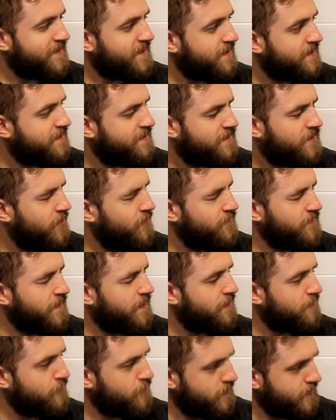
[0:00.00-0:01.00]
get
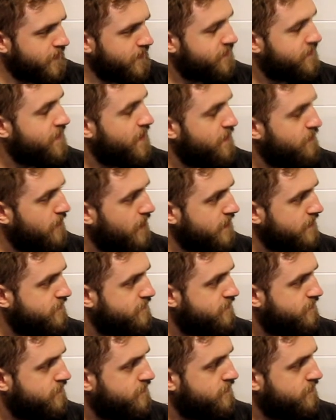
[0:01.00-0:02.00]
COVID through the internet, mate.
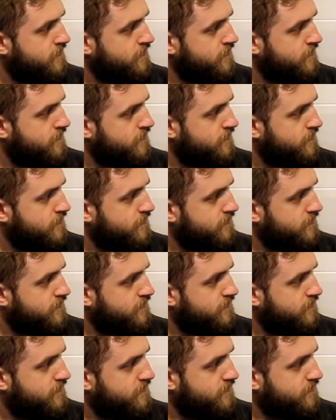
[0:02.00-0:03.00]

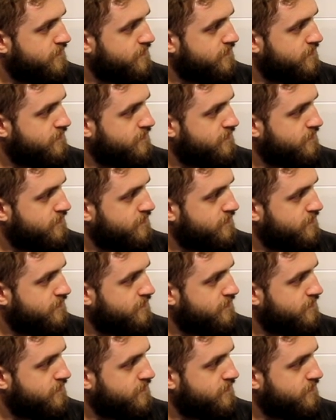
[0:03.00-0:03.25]
Well, do